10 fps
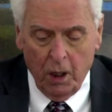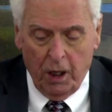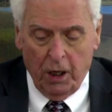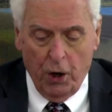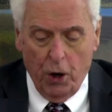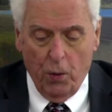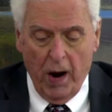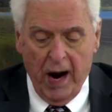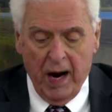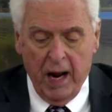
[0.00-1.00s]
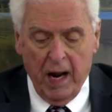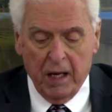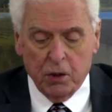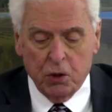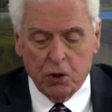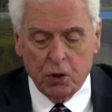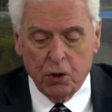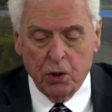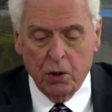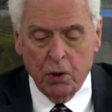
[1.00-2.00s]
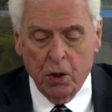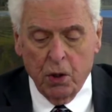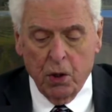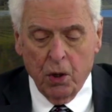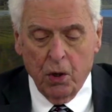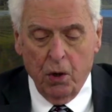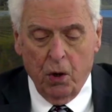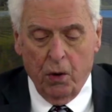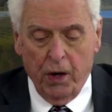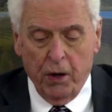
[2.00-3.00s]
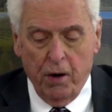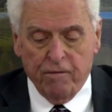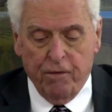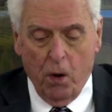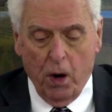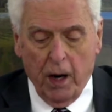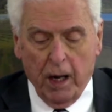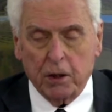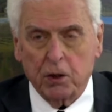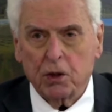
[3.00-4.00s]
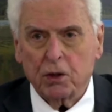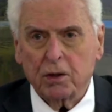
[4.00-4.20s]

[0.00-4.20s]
in their right hands or in their foreheads.